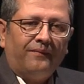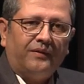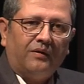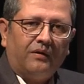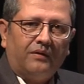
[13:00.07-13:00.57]

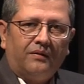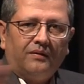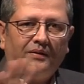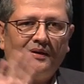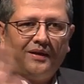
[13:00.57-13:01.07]

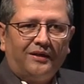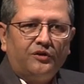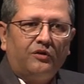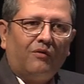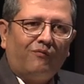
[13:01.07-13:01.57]
The
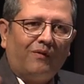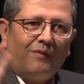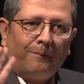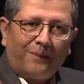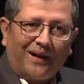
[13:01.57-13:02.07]
nature of our
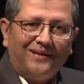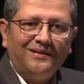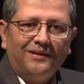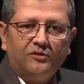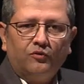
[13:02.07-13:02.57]

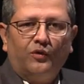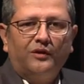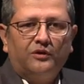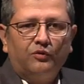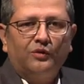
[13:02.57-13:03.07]
pricing is going
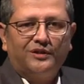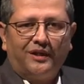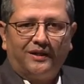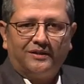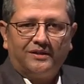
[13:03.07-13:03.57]
through a
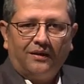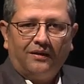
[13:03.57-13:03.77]
change.